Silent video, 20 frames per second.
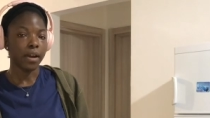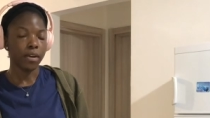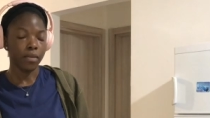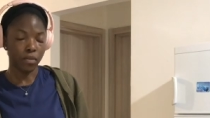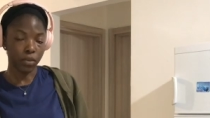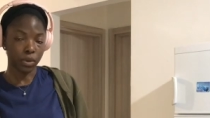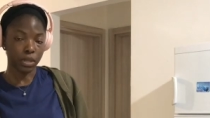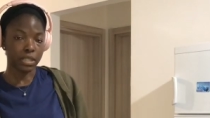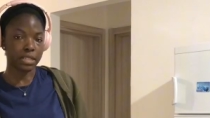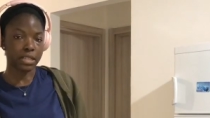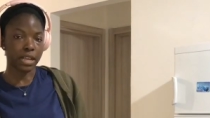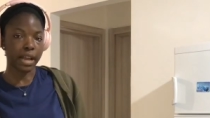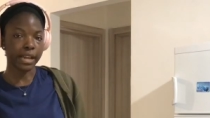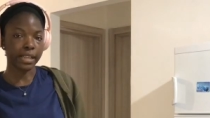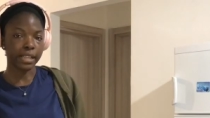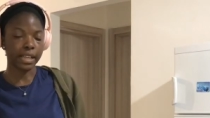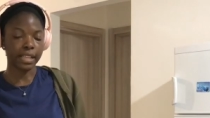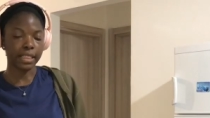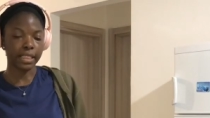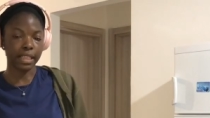one
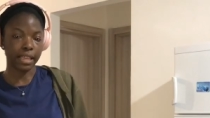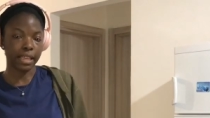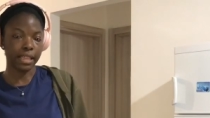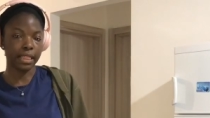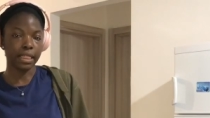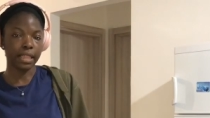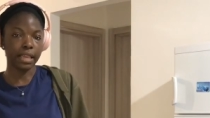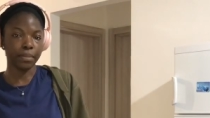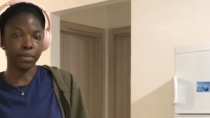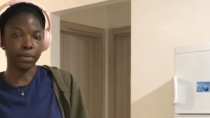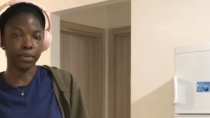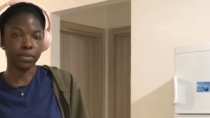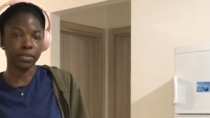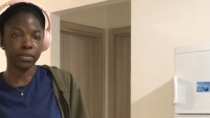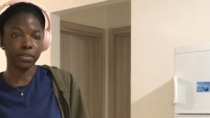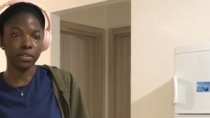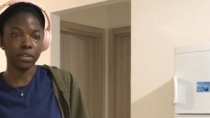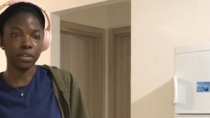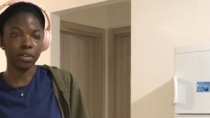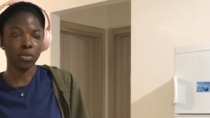side and then lemon
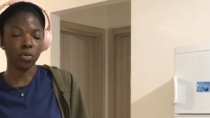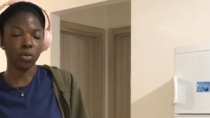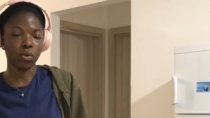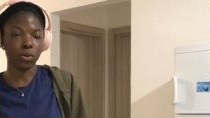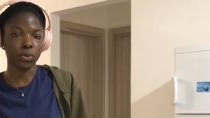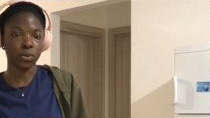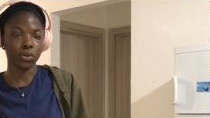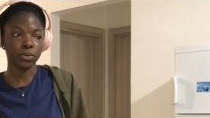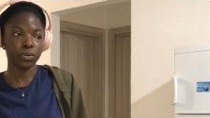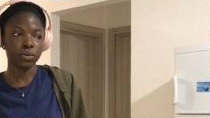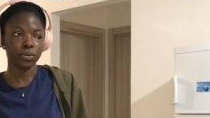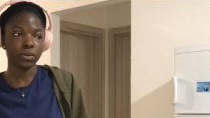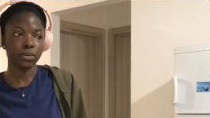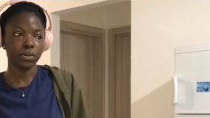oil.